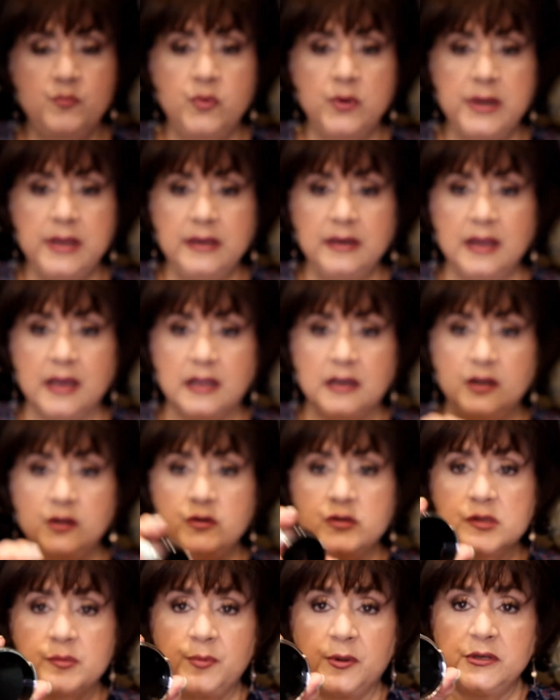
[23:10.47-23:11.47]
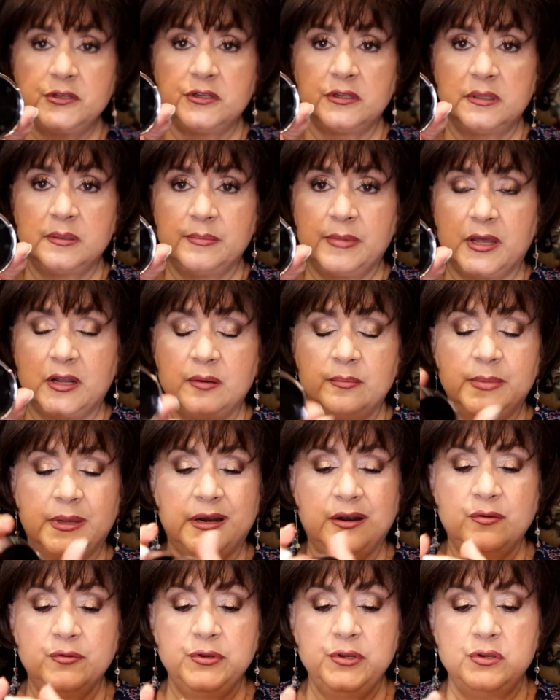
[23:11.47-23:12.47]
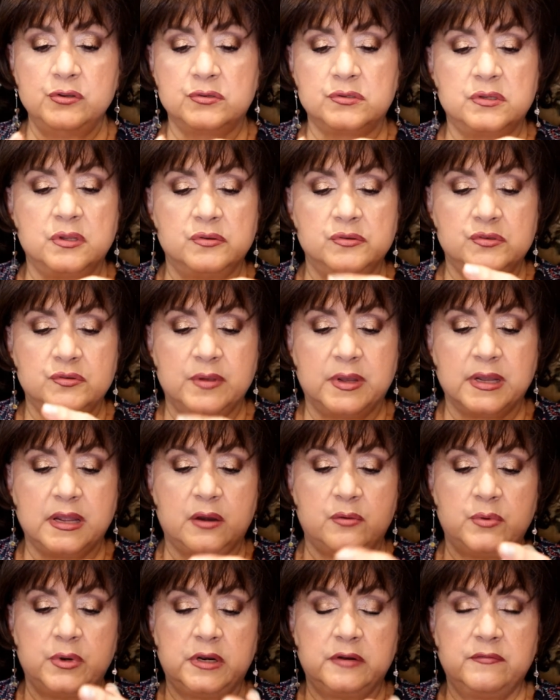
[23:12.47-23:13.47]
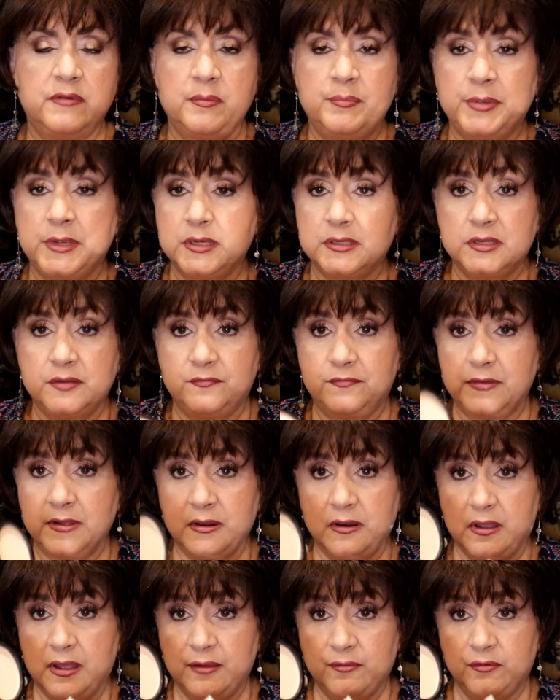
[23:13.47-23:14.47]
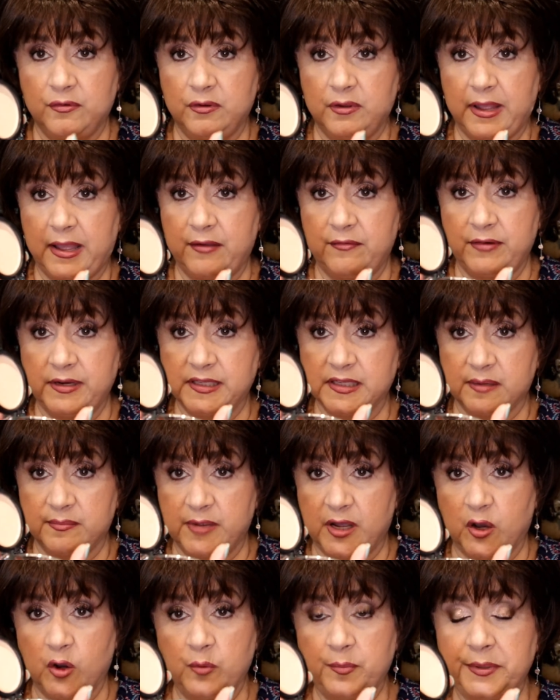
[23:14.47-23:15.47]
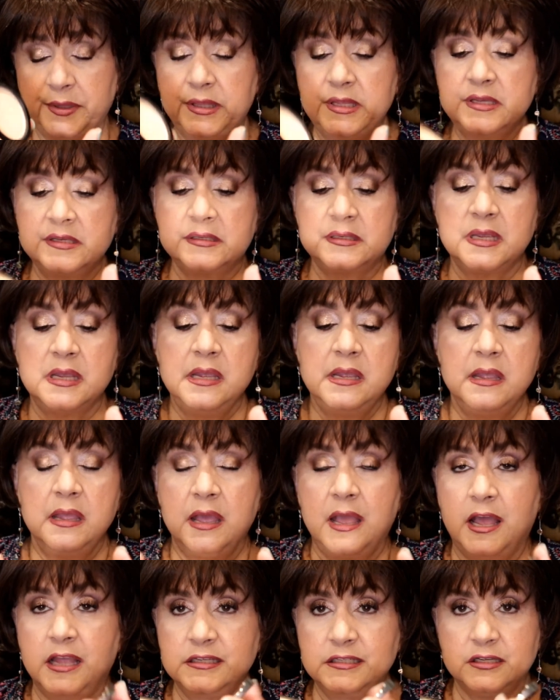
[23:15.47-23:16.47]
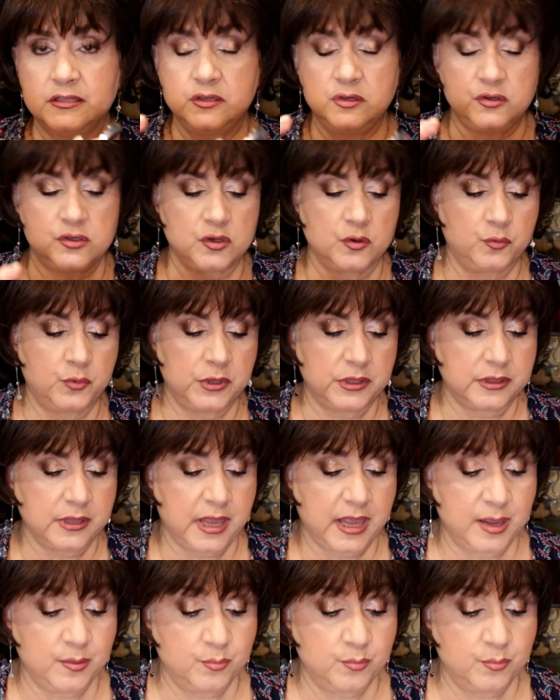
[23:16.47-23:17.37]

bring like a little sponge on the bottom, but I don't use those, so I got rid of it because it fell out every time I open this. I just use it with a